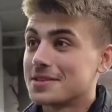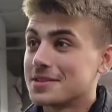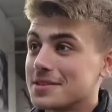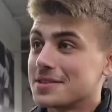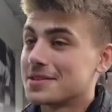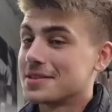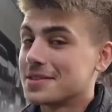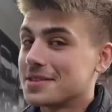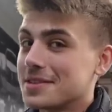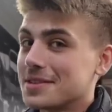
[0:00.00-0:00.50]
this
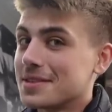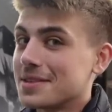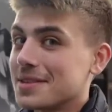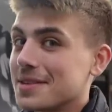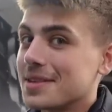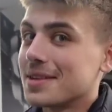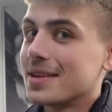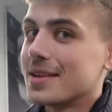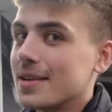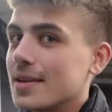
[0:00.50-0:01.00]
on you?
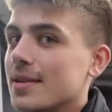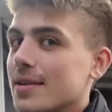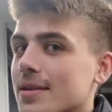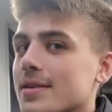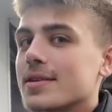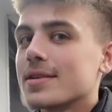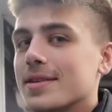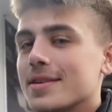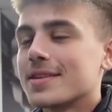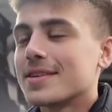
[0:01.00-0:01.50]

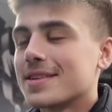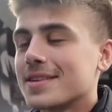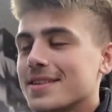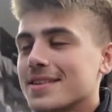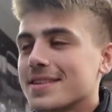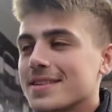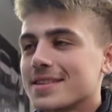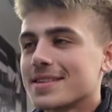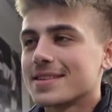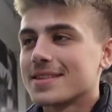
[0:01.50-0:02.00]

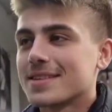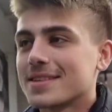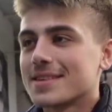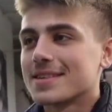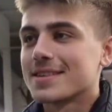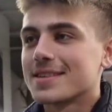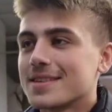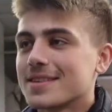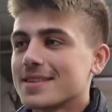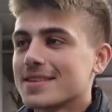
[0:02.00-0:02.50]
Yeah.
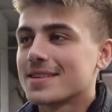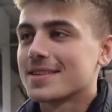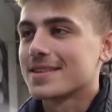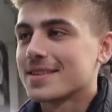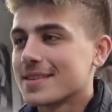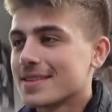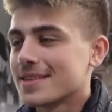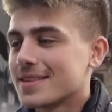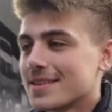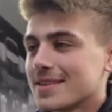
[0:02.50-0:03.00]
okay, I
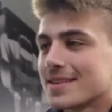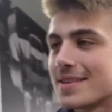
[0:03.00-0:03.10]
see you.